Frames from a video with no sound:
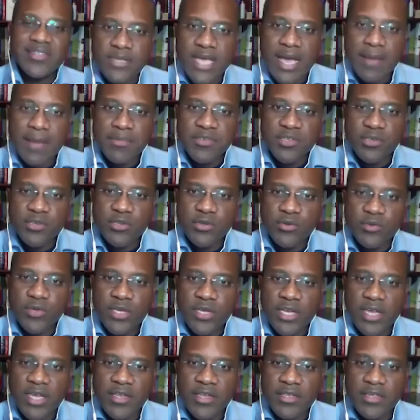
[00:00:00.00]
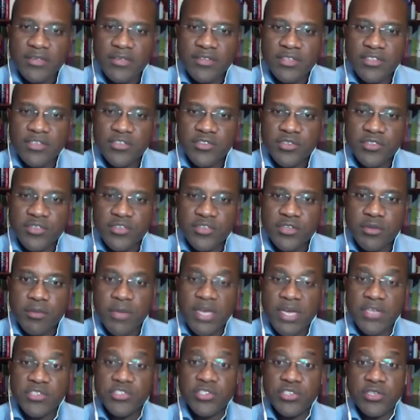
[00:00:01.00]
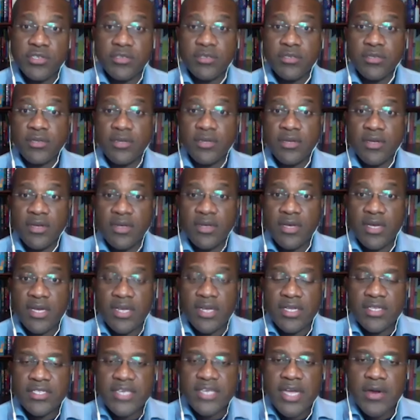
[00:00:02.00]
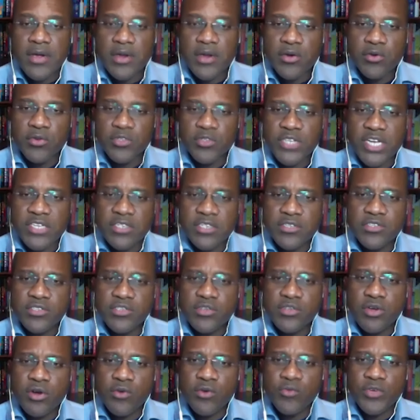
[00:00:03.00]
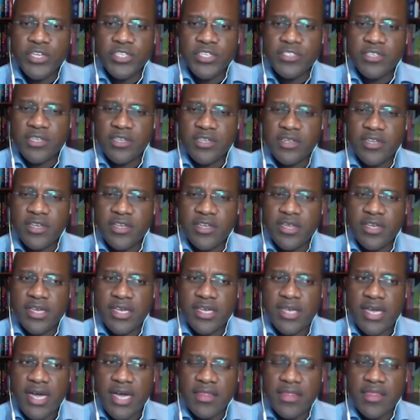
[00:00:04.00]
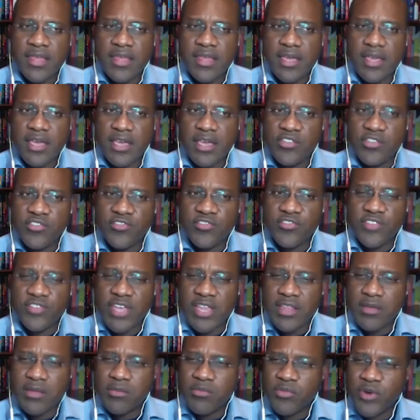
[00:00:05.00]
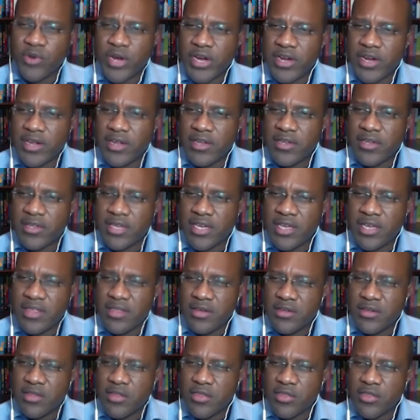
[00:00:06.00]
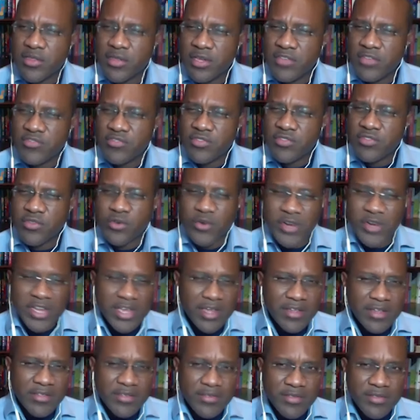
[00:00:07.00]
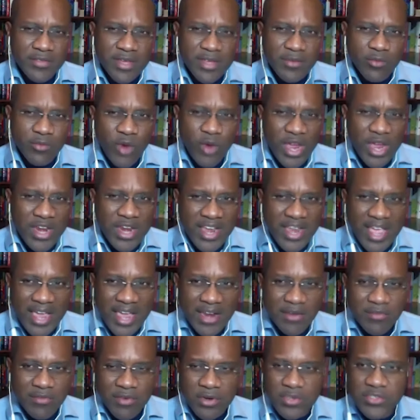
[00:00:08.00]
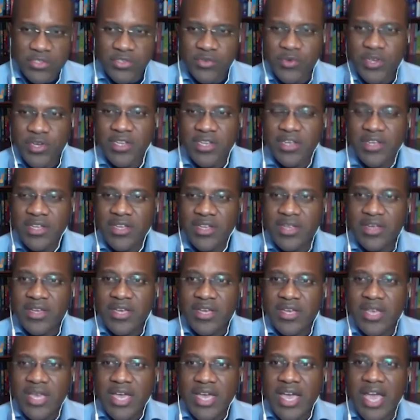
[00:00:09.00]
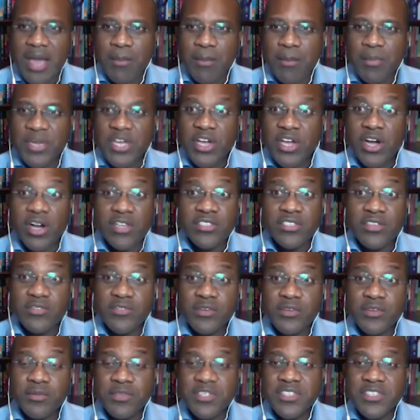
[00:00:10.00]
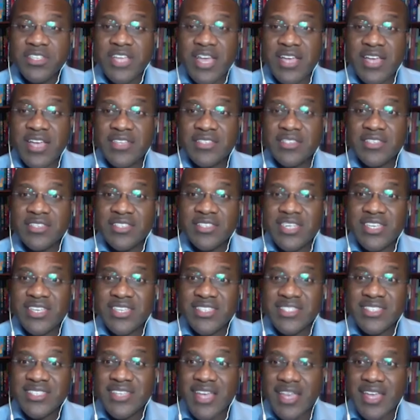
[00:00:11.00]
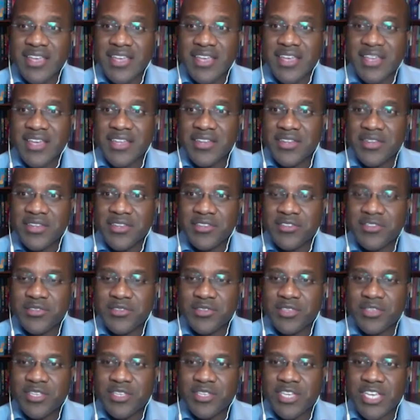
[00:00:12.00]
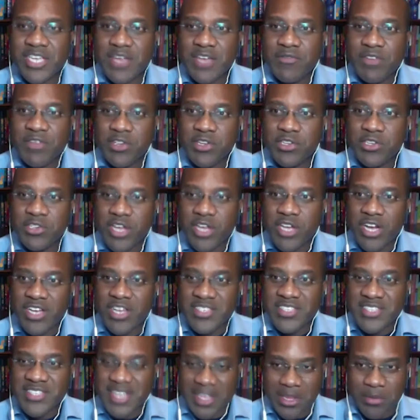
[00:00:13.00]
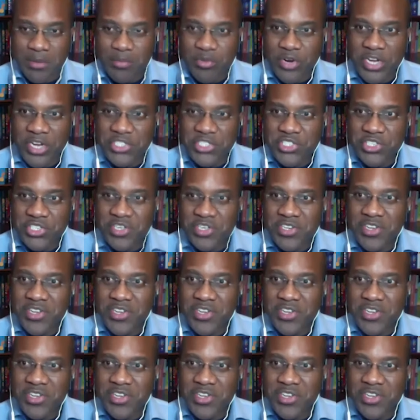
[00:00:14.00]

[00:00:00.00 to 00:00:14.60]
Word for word: absolutely and it's interesting you mentioned terry crews i just saw recently i think he celebrated either the, his 30th wedding anniversary and because of some of the stances he has taken, even a celebration